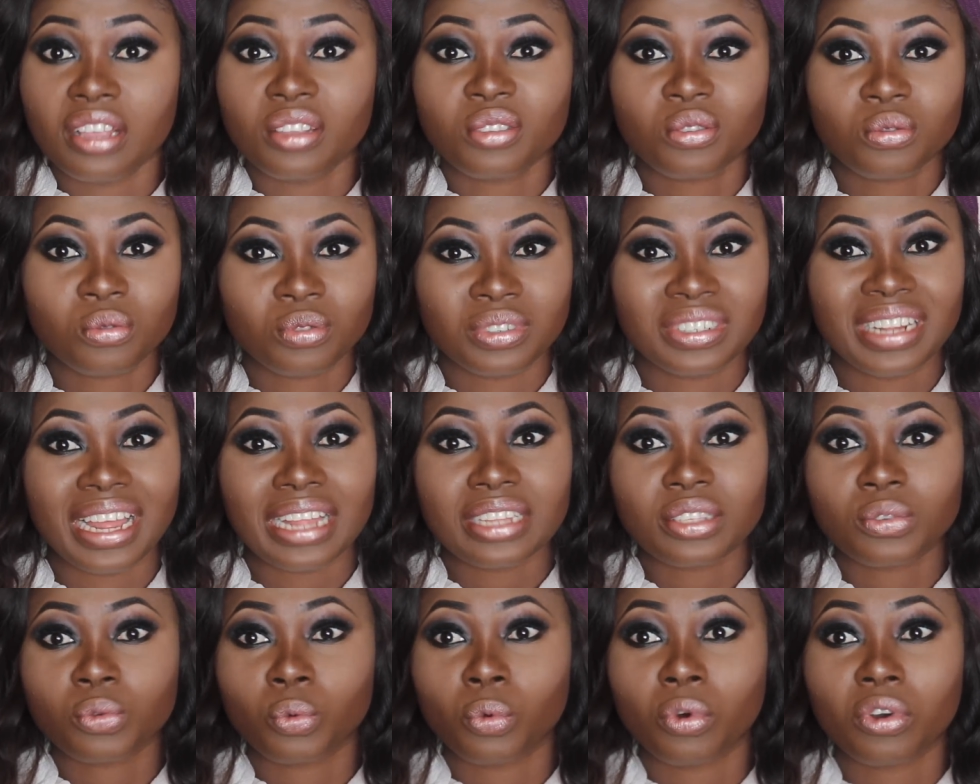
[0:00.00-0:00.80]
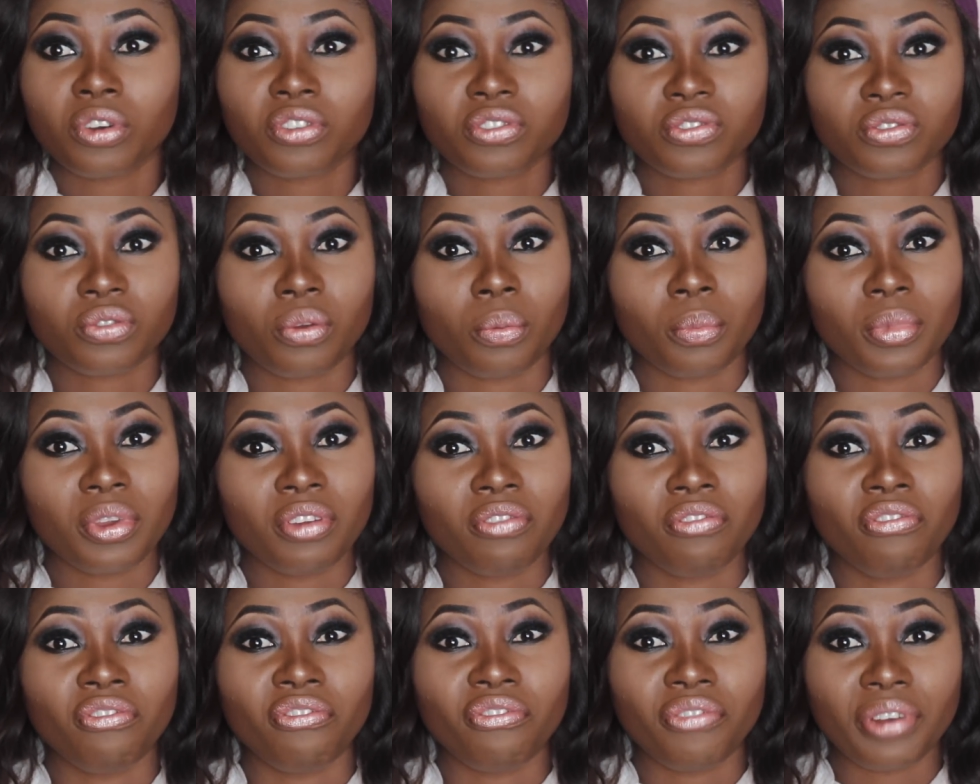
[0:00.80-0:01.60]
So that works for me
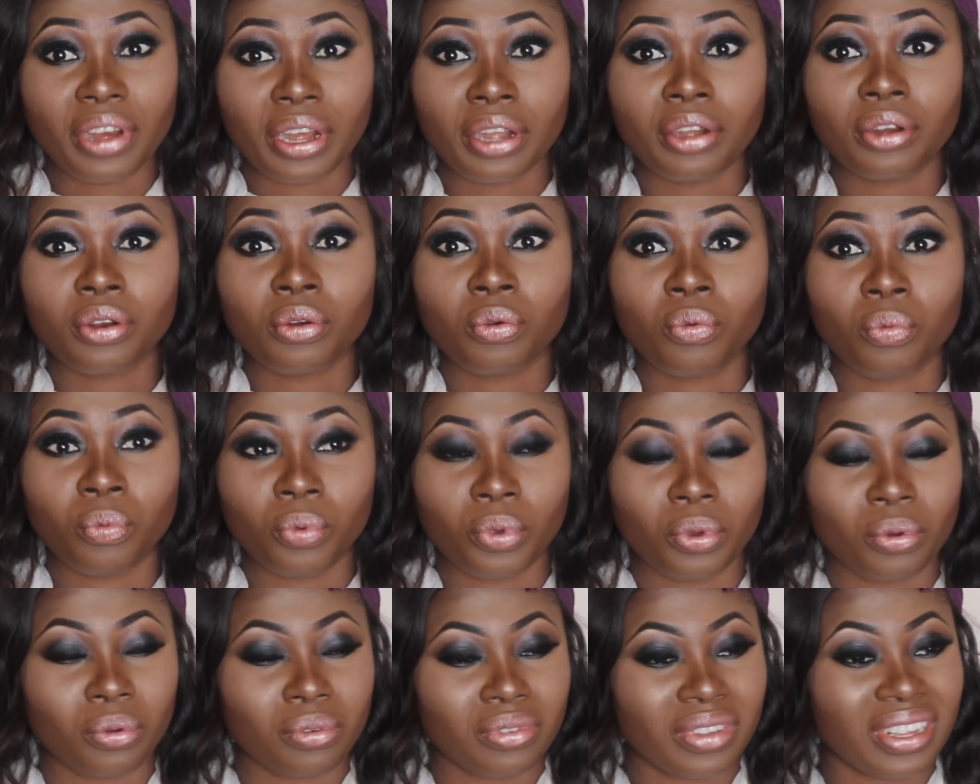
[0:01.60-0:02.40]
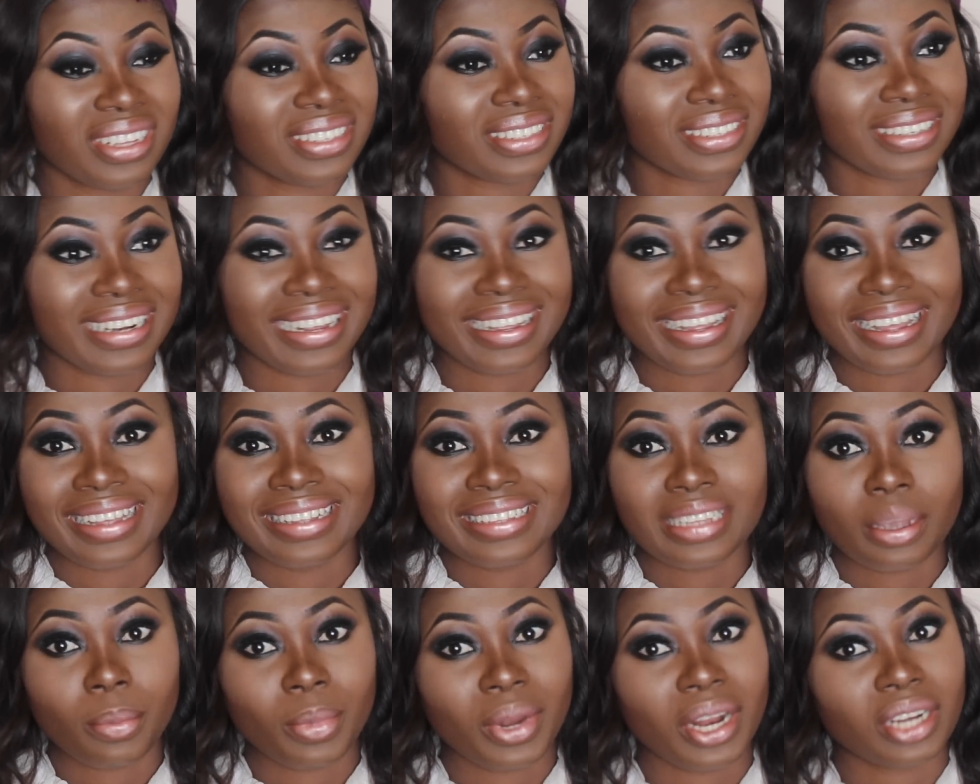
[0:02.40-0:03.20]
very well. As in, like, I
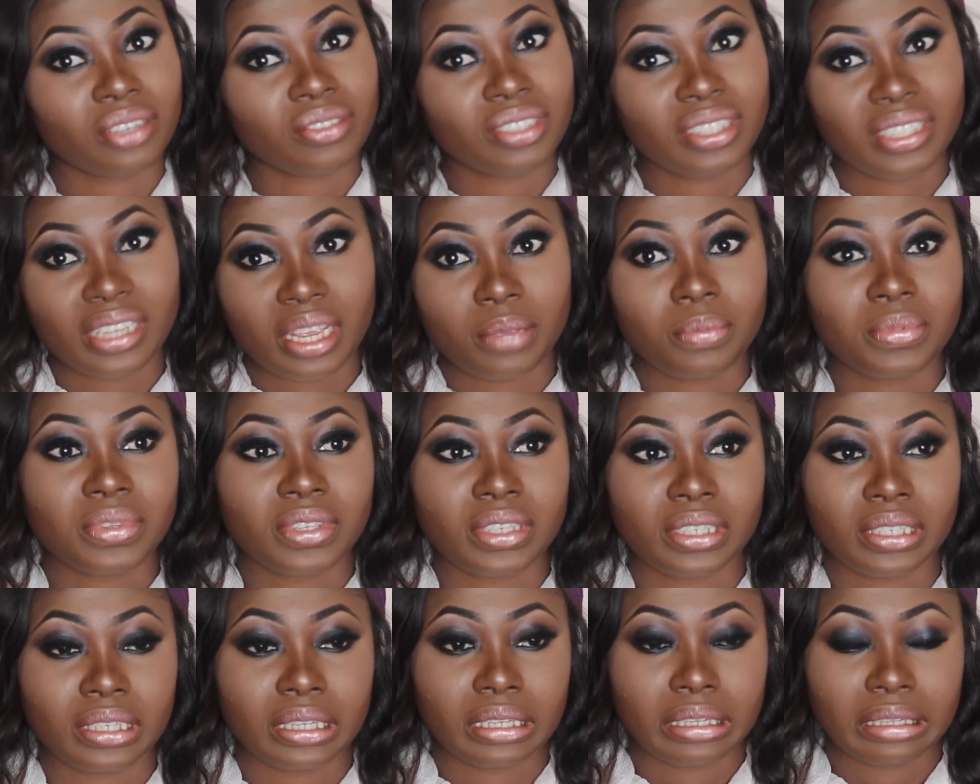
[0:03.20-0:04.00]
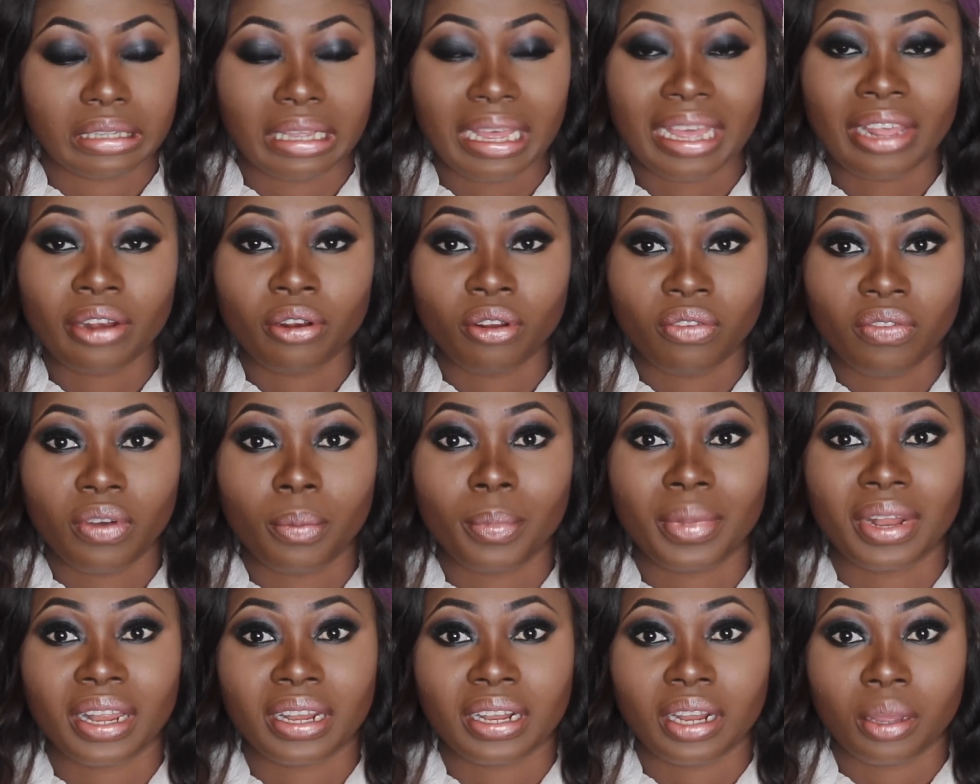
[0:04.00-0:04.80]
eat amala 3 times a day. I love
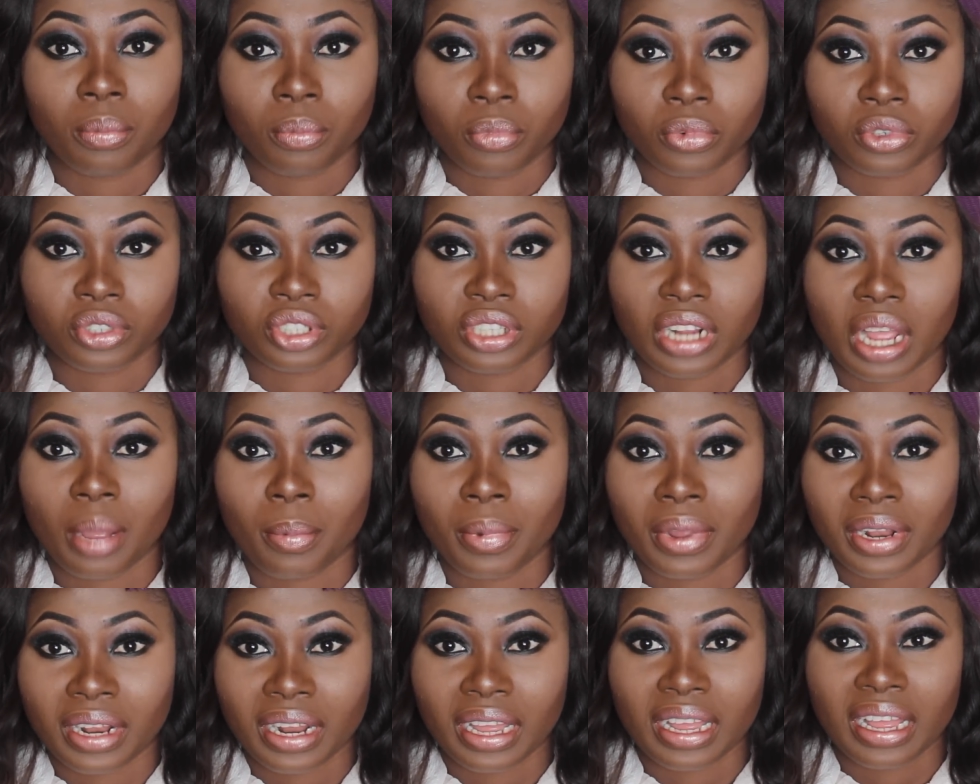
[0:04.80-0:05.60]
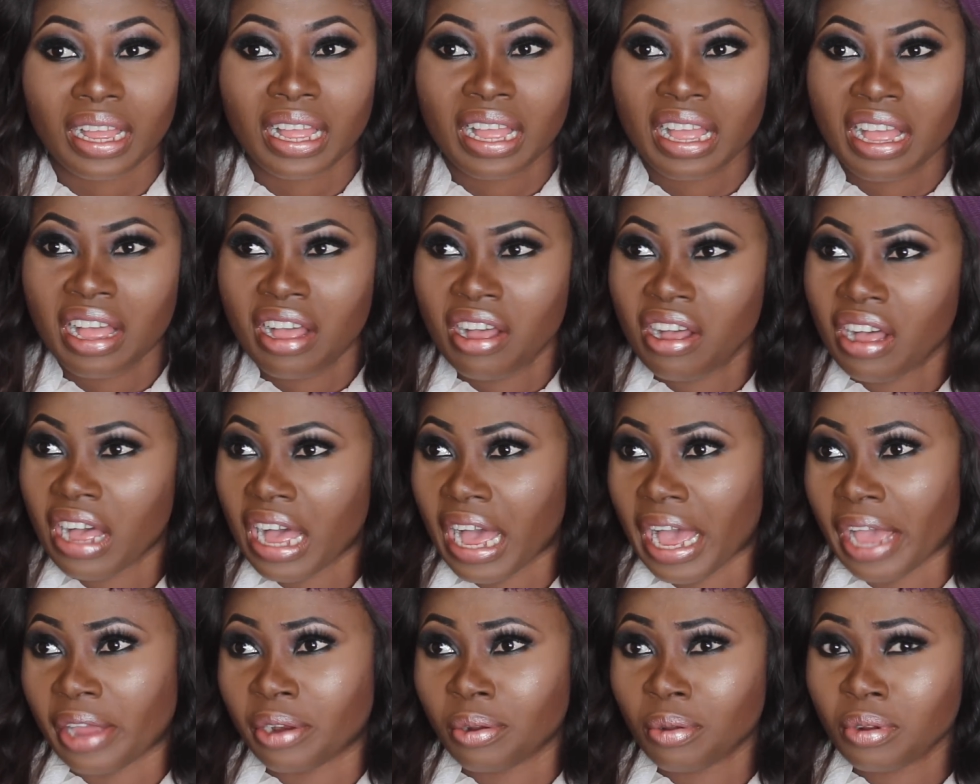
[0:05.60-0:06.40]
amala that much. Amala,
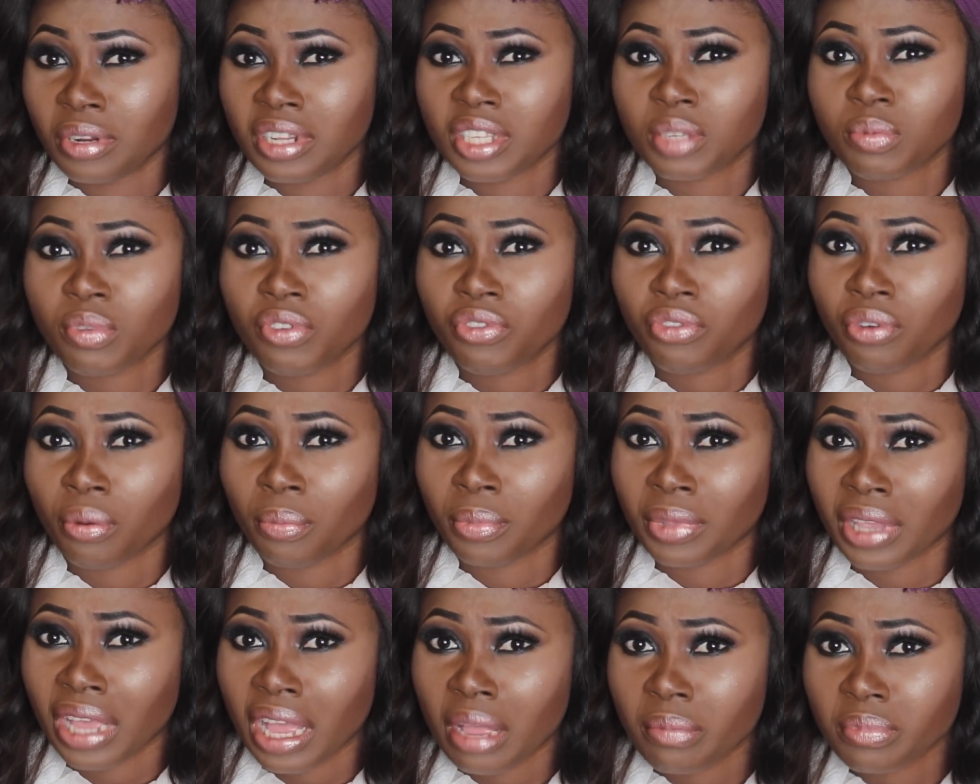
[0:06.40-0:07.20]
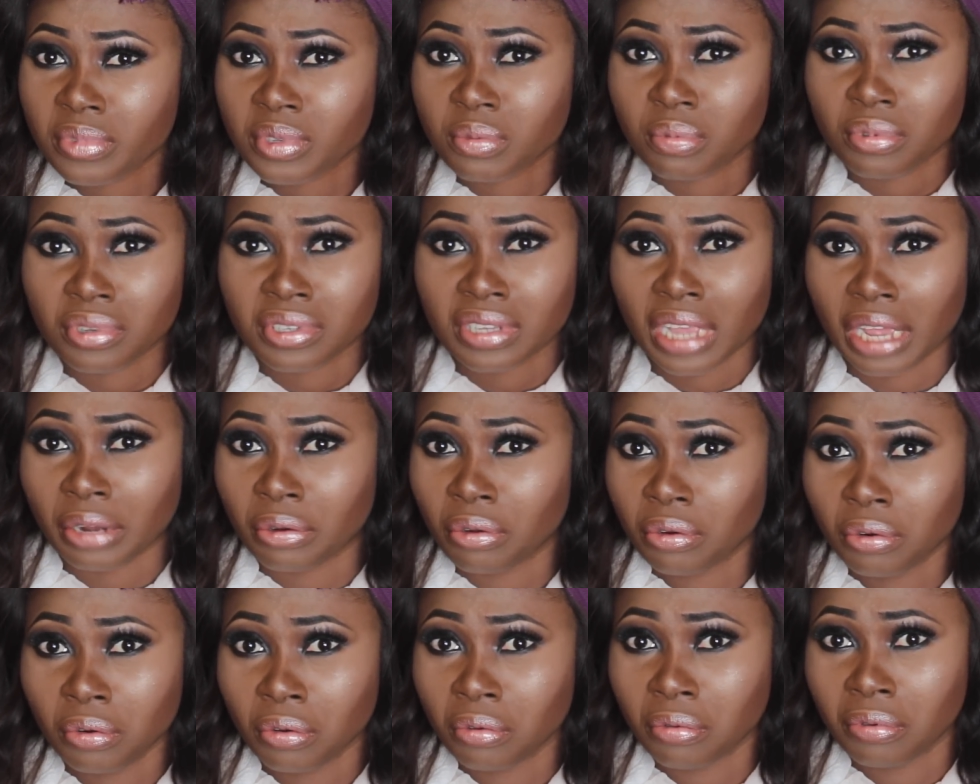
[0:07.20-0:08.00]
I don't know, it's made from yams, but I
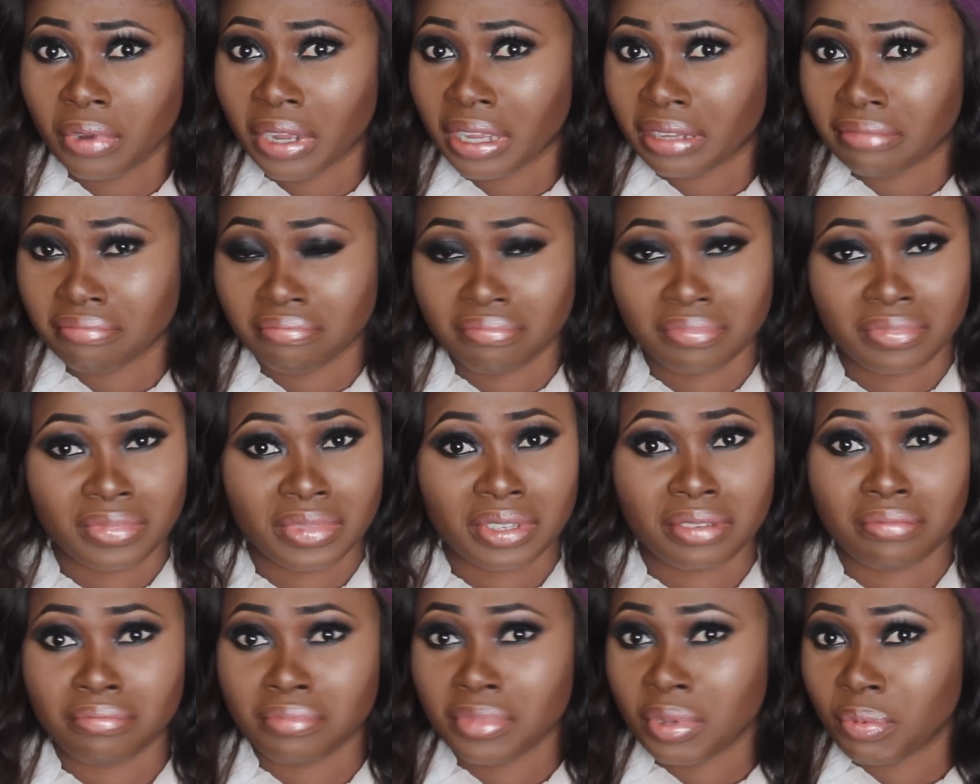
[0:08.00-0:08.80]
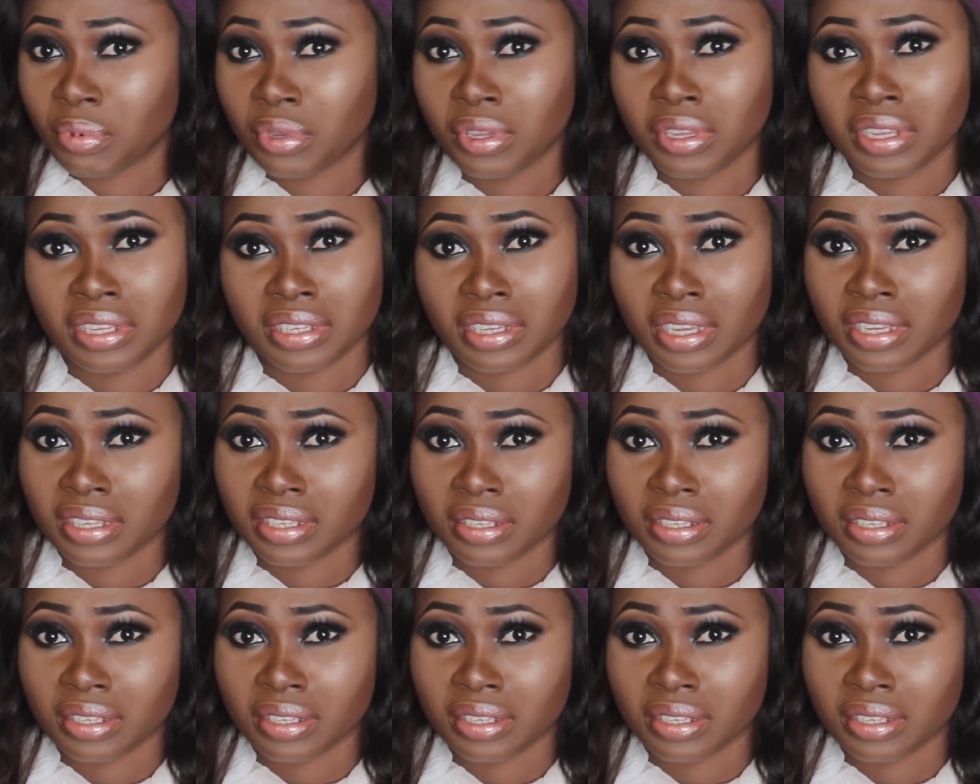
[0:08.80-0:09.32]
don't know why. Maybe a